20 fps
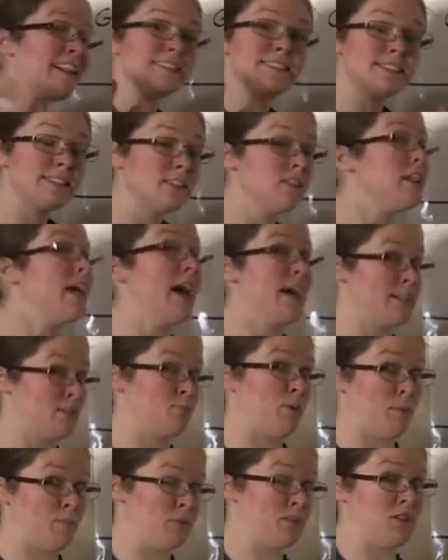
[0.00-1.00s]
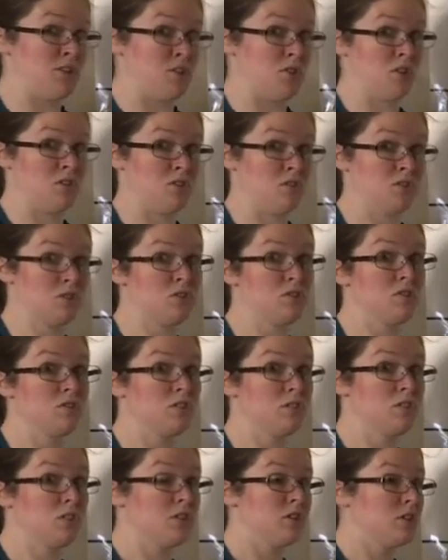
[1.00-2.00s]
still has prepositions,
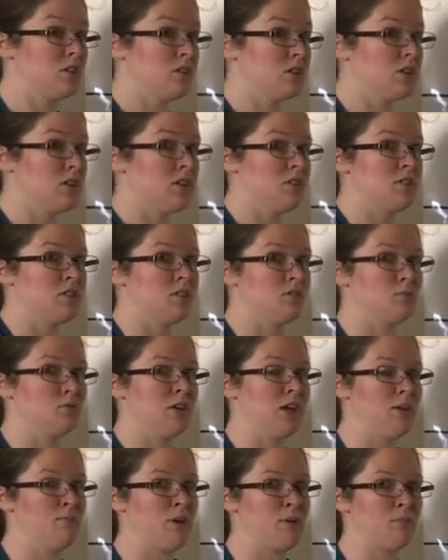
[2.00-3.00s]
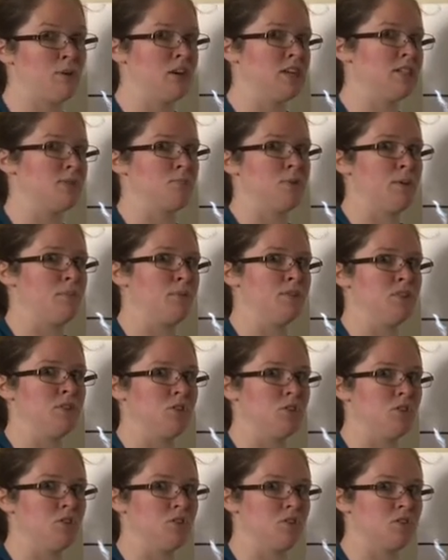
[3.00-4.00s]
because when I memorized
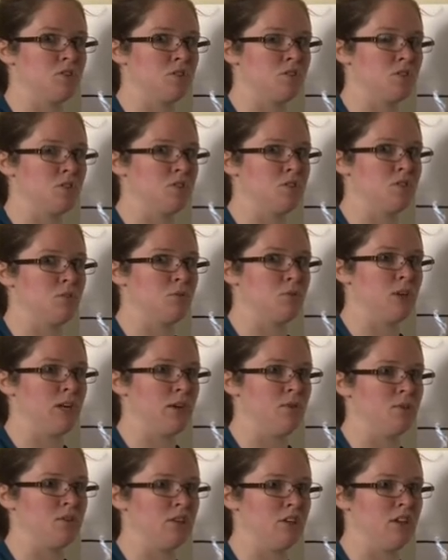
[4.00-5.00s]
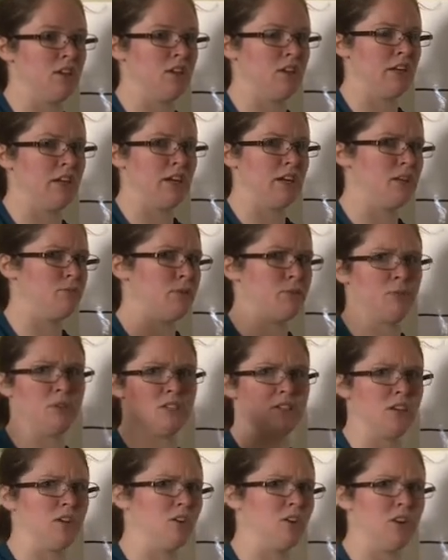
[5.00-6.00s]
prepositions when I was a kid, I had to memorize
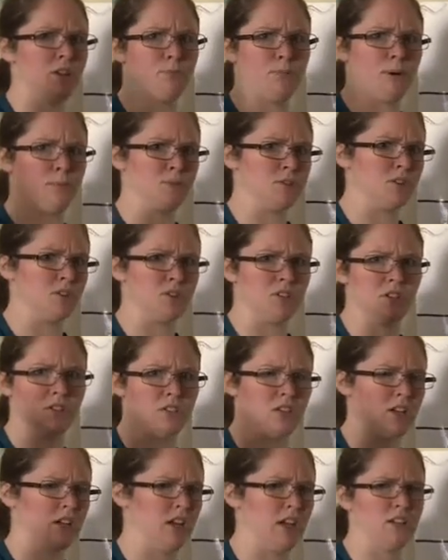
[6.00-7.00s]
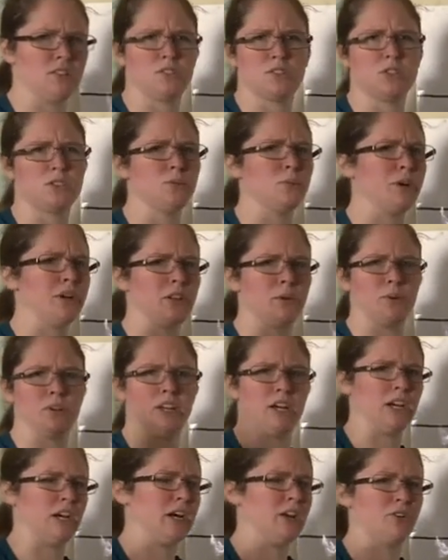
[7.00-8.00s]
all the prepositions, and I swear there were
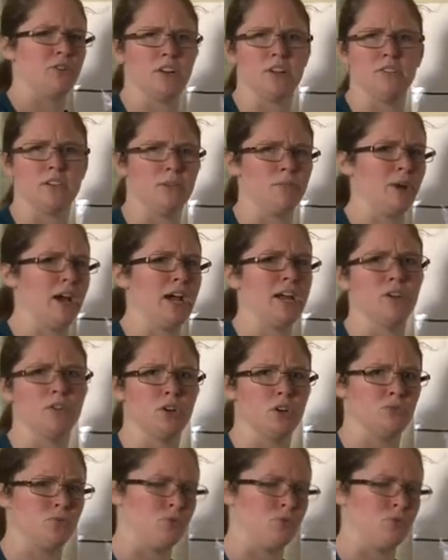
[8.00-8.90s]
100 of them. I don't know for